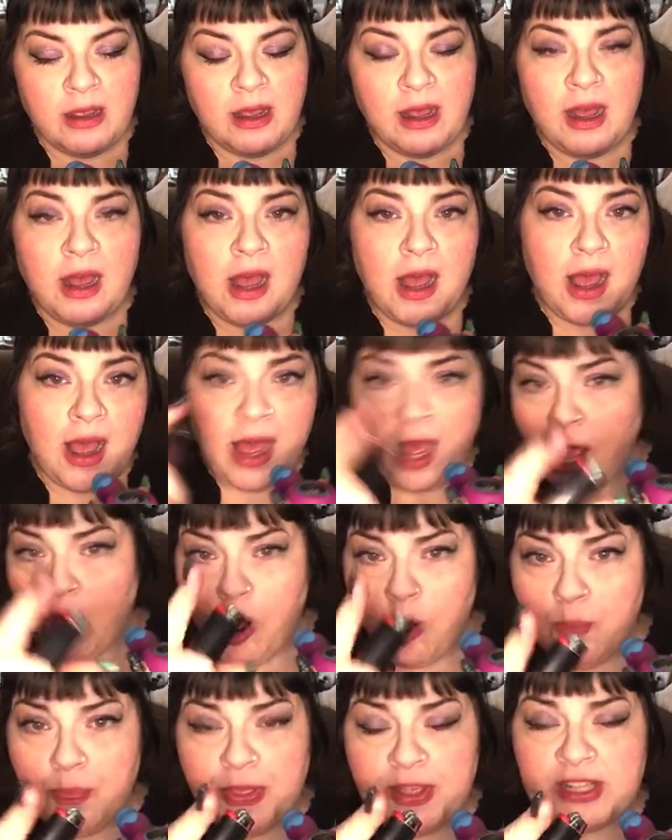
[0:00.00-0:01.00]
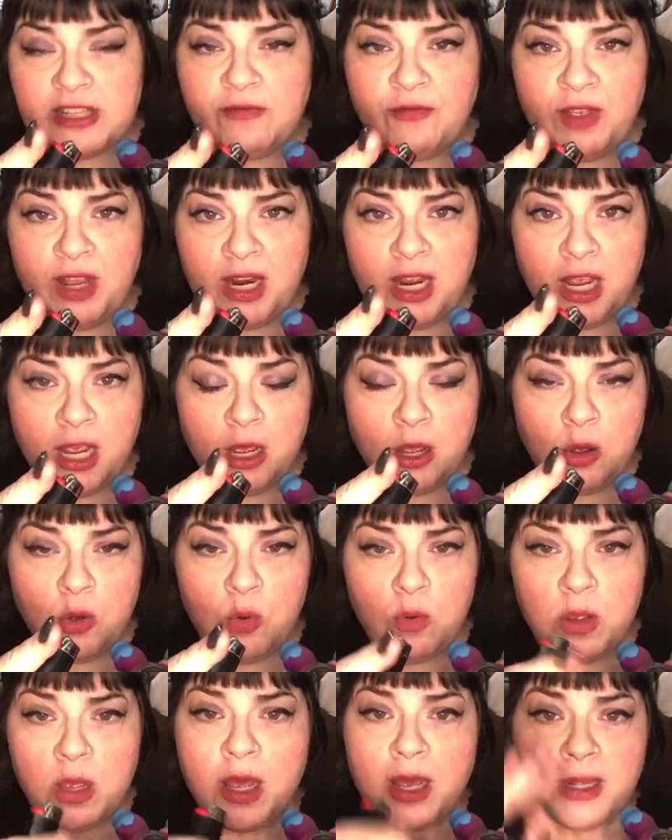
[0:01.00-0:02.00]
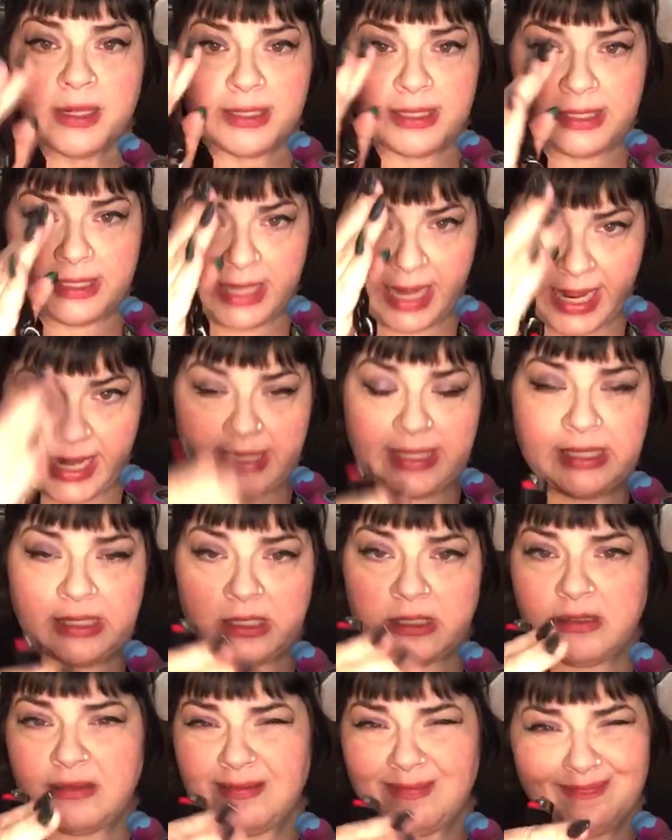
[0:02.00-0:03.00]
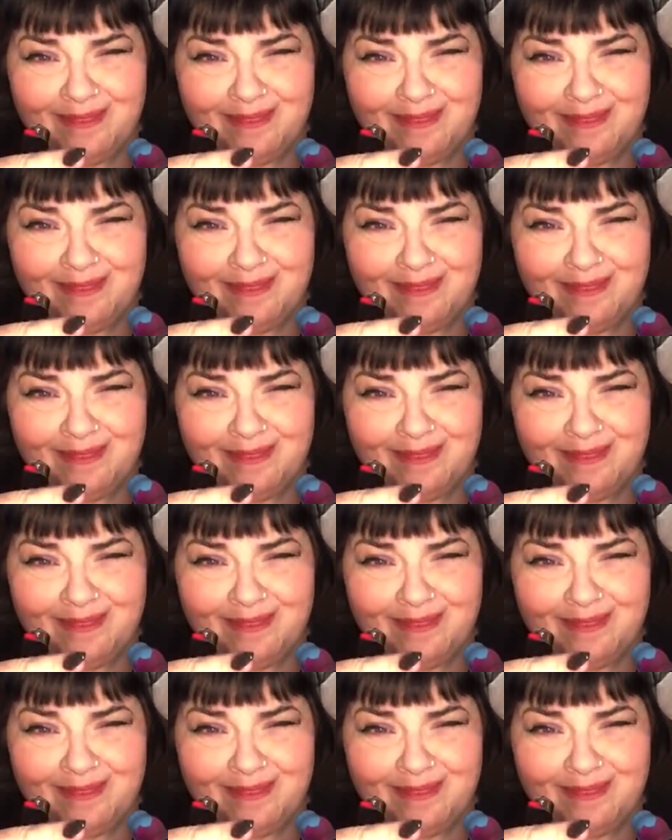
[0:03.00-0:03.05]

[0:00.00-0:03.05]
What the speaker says: I hope this video stays